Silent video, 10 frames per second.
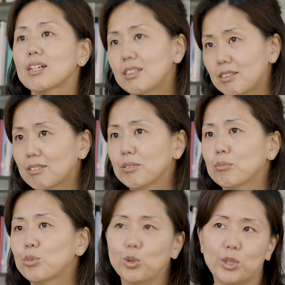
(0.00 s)
channel,
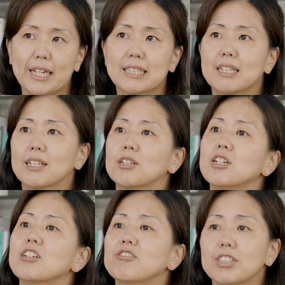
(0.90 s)
broadcasting
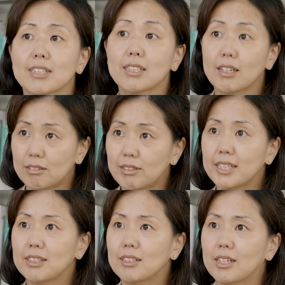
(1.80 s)
via
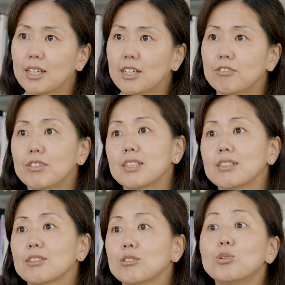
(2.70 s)
satellite
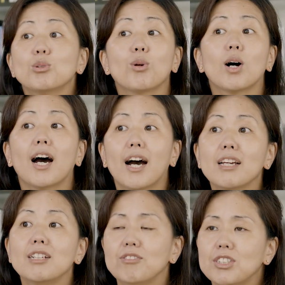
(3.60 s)
with
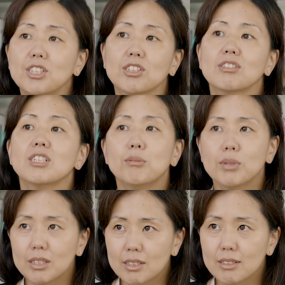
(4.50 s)
ultra-high definition
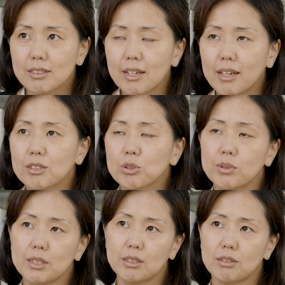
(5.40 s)
images and
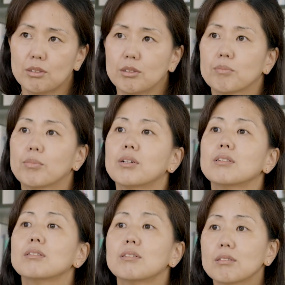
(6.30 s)

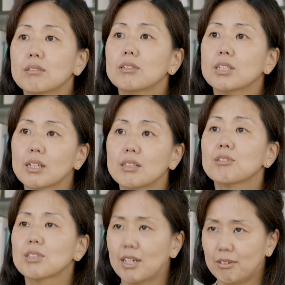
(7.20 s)
22.2 channel
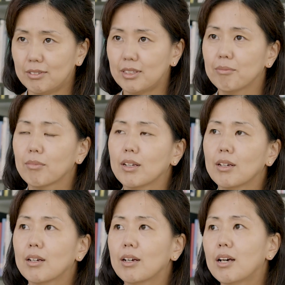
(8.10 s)
sound.
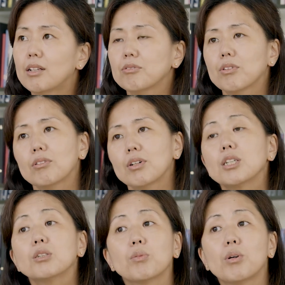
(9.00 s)
And for
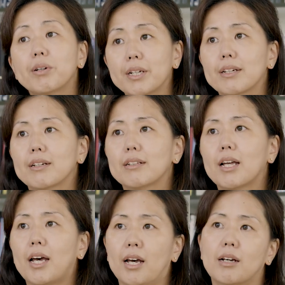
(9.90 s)
exploring
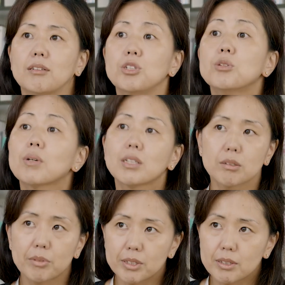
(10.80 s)
new
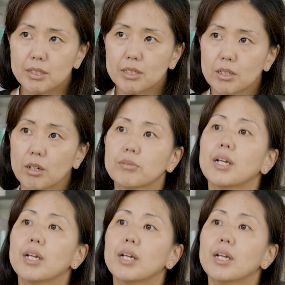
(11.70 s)
possibilities of